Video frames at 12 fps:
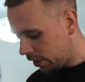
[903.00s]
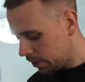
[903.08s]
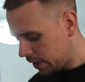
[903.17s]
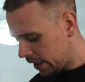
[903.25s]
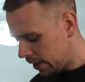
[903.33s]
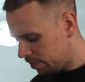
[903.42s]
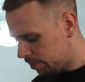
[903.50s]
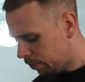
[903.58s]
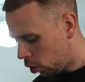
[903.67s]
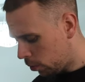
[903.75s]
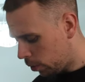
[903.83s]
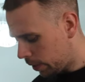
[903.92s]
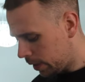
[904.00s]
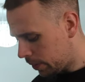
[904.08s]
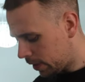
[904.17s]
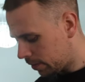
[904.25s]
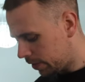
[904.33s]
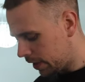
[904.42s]
involved in it. More and more
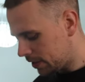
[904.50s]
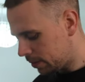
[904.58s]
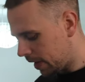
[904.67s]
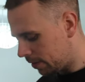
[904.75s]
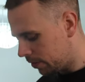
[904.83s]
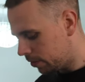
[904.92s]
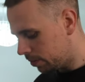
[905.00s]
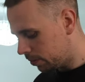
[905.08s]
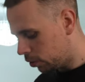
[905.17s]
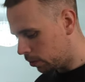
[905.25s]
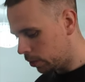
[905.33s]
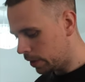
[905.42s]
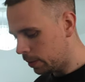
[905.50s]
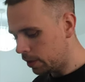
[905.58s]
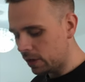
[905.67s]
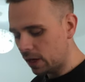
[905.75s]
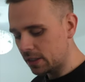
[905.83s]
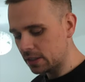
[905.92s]
people are converting to the platform, more and more people are
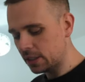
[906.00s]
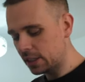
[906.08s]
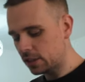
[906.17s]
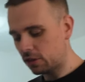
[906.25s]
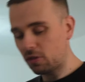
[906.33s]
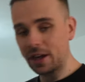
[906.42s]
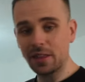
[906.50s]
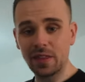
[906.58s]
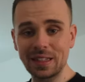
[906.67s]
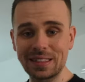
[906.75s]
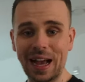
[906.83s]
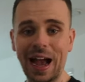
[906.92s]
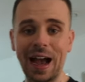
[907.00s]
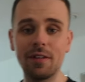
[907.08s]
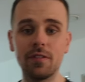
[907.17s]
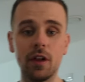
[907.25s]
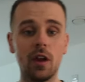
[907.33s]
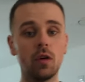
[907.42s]
realizing that it's a great thing to
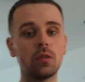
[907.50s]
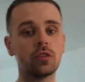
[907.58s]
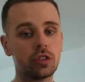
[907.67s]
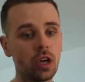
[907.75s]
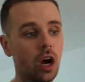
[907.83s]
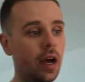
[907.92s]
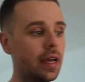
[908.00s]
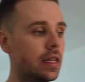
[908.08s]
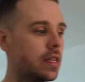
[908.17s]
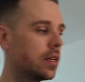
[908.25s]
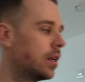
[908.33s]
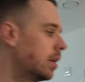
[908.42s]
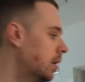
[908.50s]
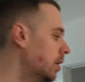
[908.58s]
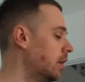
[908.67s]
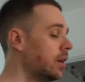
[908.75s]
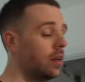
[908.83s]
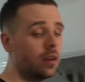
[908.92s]
have alongside
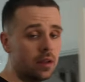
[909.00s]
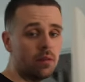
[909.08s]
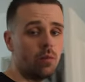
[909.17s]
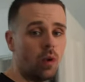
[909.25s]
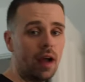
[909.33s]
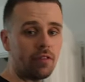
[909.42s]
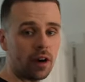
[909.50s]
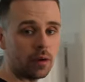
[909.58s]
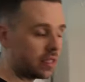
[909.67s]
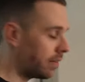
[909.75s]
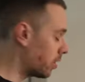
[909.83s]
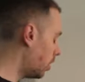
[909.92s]
whatever else they've